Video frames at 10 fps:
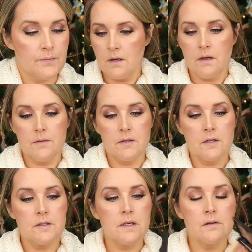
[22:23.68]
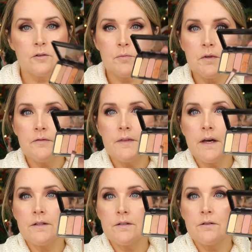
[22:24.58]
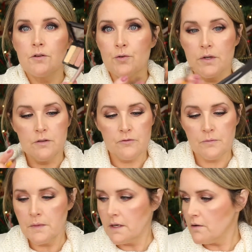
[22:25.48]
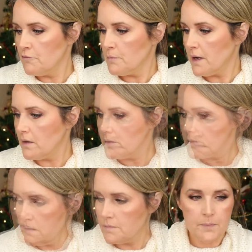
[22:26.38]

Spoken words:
And then I'm going to take a little bit of that green from the e.l.f. palette.